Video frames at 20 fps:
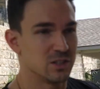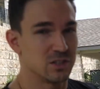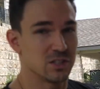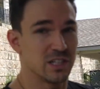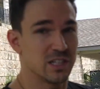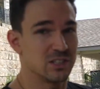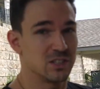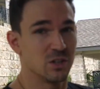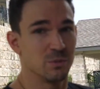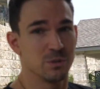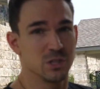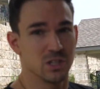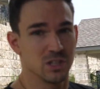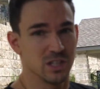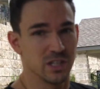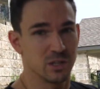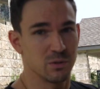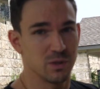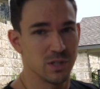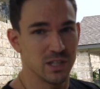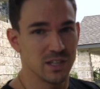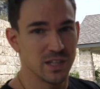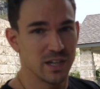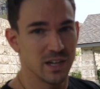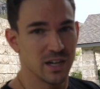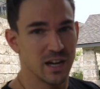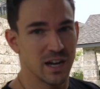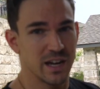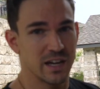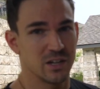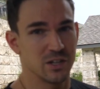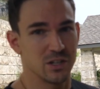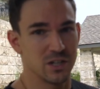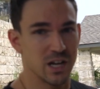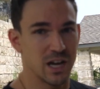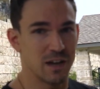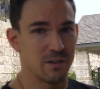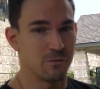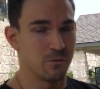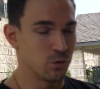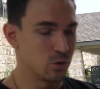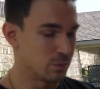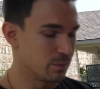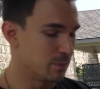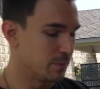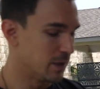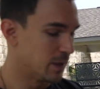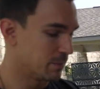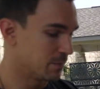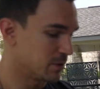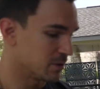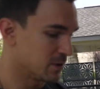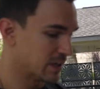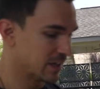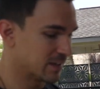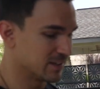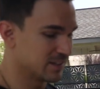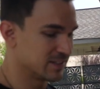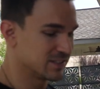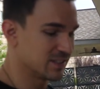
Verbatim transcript: There's like so much liquid in there, I could not form them up correctly.